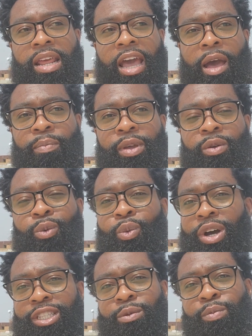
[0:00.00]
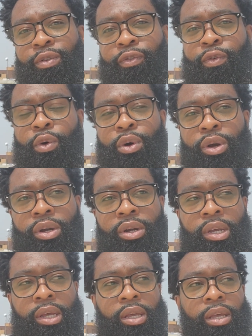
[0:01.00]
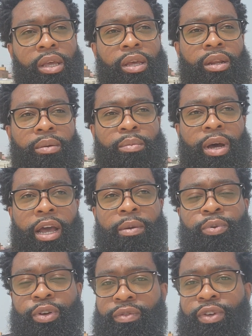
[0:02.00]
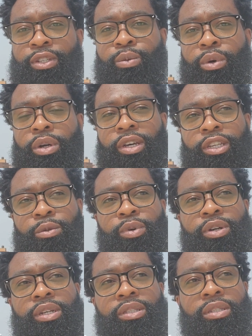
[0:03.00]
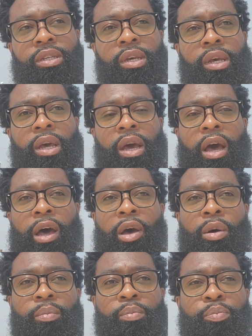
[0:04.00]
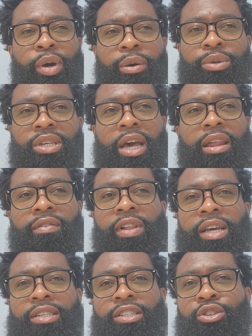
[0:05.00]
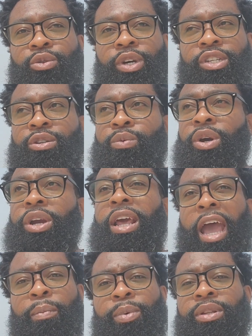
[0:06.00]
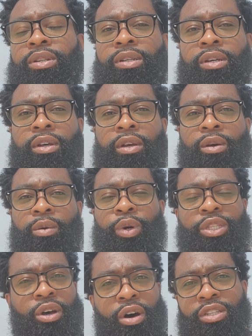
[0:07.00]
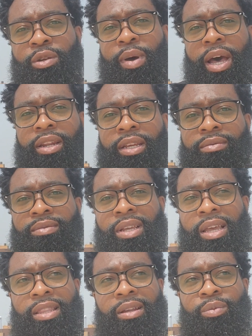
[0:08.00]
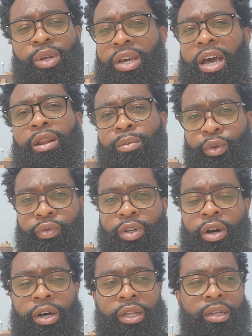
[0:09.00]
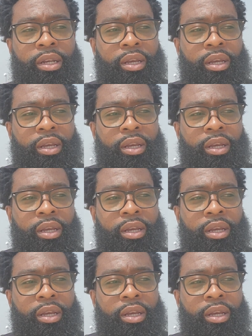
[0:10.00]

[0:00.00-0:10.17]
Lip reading: happen once before in my previous work experience. But it was kind of like a situation where it happened, we talked about it, and then we kind of moved on.